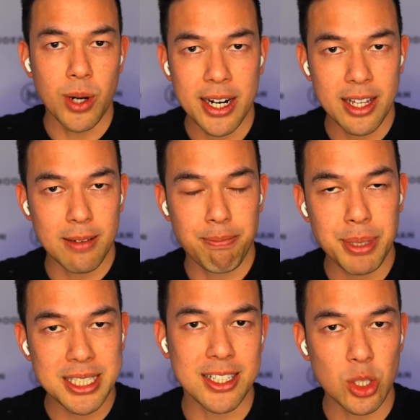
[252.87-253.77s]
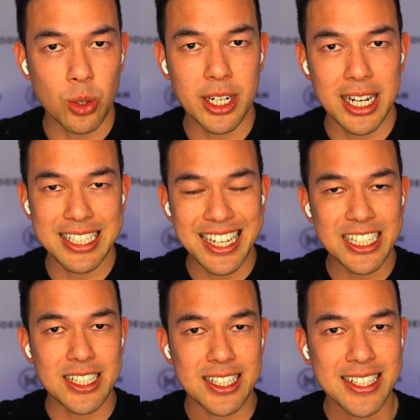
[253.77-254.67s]
another business
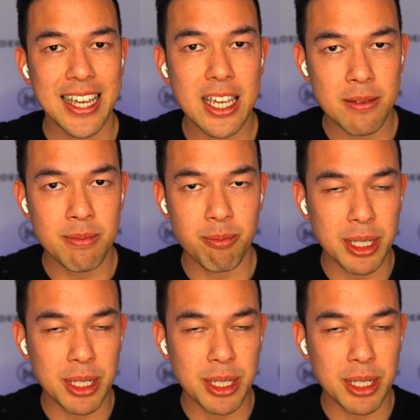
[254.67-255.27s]
organization's team